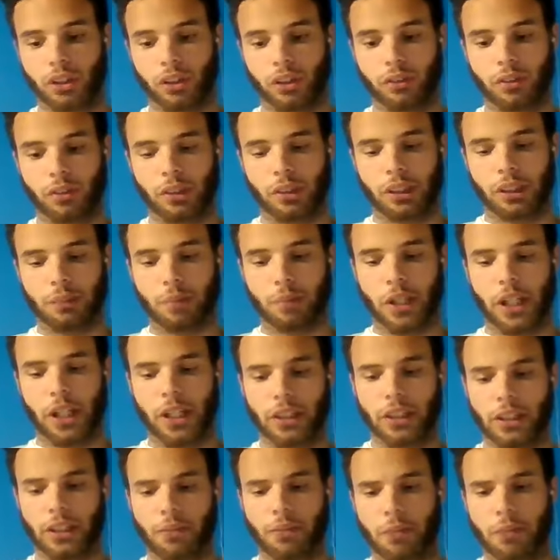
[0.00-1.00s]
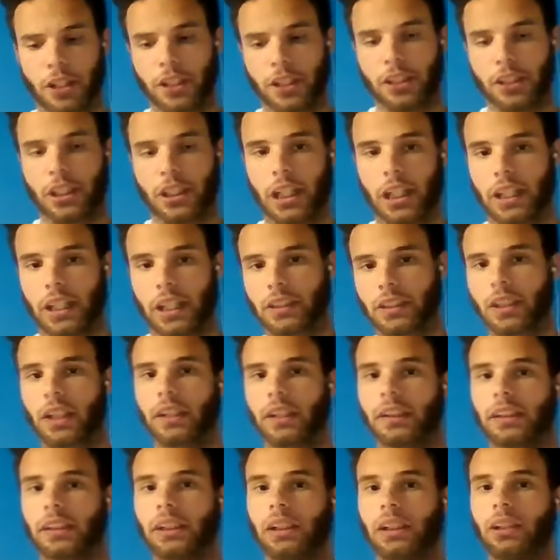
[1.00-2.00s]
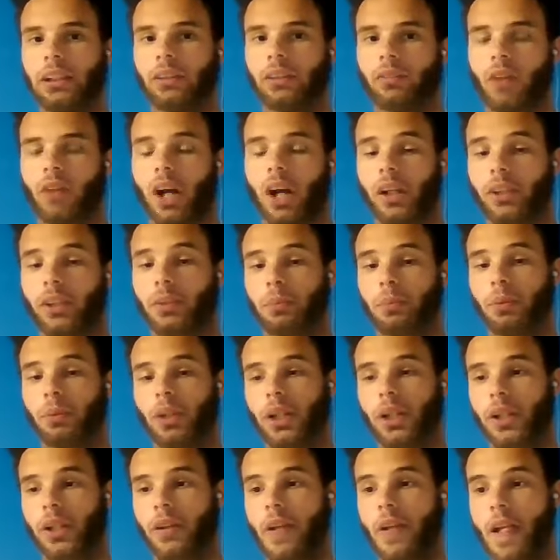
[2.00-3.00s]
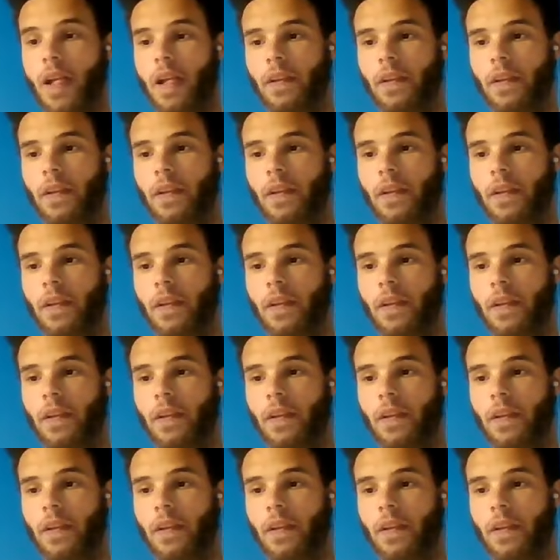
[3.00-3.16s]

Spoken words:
As the many games I've seen the Rockets play.